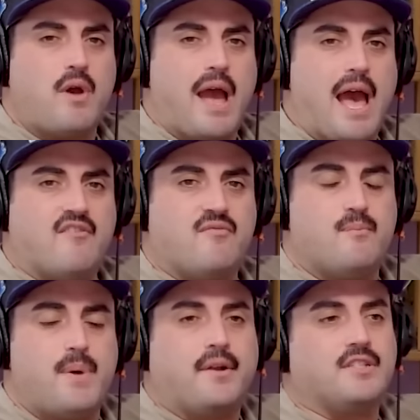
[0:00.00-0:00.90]
have
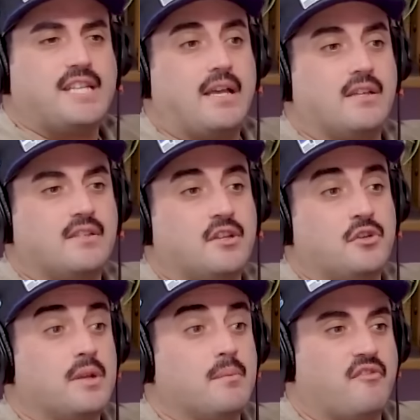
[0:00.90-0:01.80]
better taste right. than you
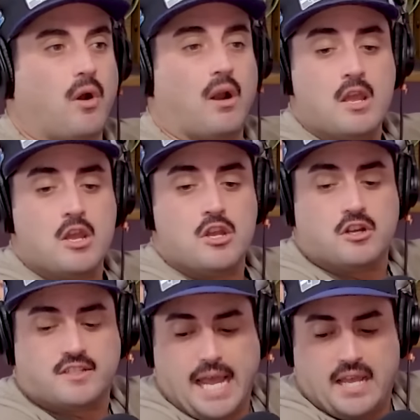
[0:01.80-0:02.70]
did before. Your
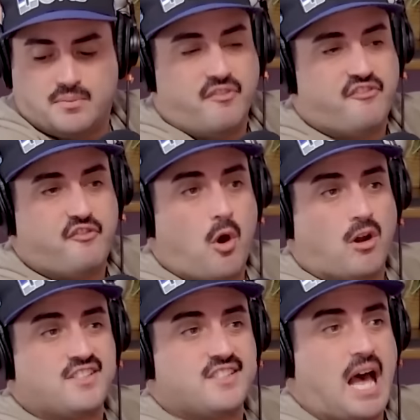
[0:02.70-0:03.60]
taste before
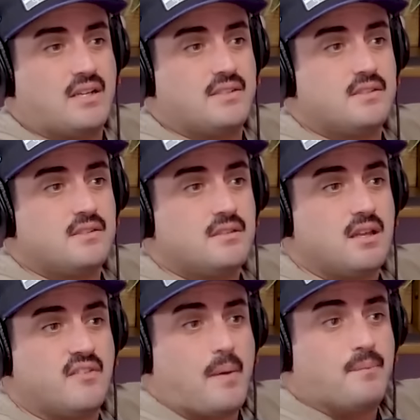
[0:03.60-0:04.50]
sucks.
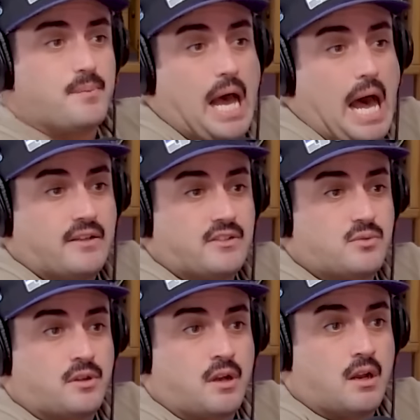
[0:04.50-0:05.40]
If I'm to be hmm. honest
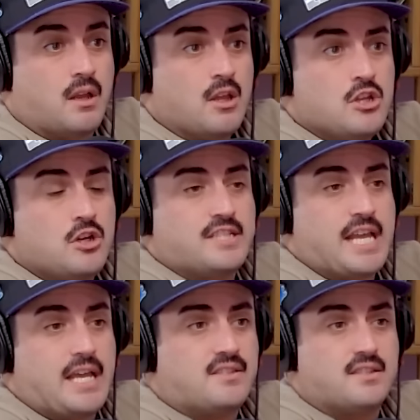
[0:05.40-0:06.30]
with her, your
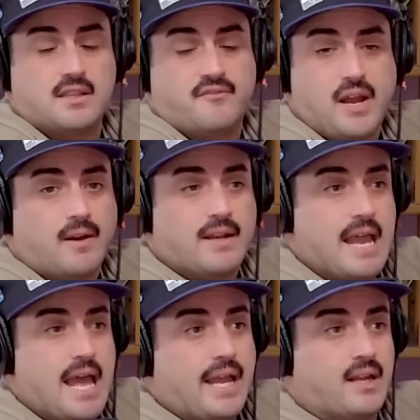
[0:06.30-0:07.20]
taste is a very
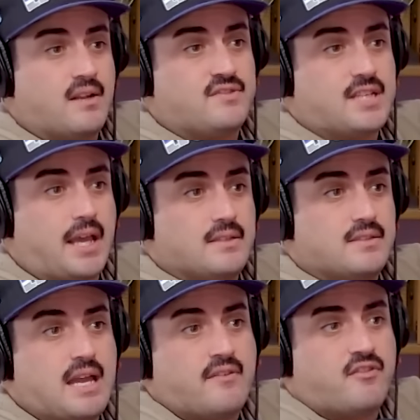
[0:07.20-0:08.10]
negative
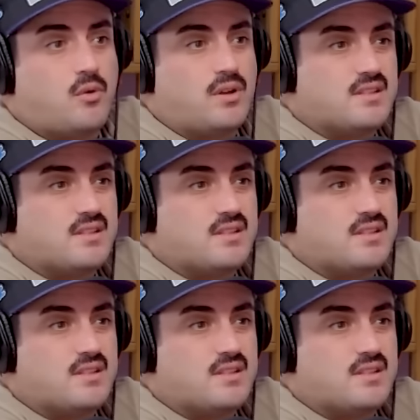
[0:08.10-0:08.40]
taste. Yeah. Everyone's